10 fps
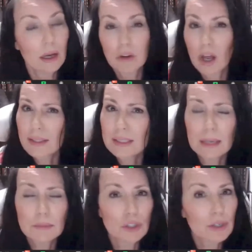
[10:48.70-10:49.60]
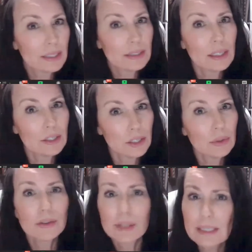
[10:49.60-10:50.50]
a lot of times they're easy to do
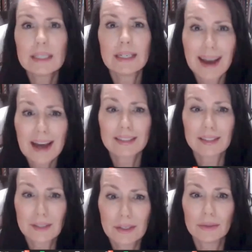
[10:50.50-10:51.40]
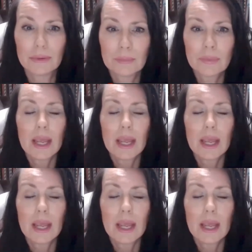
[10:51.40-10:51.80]
and they're easy not to do.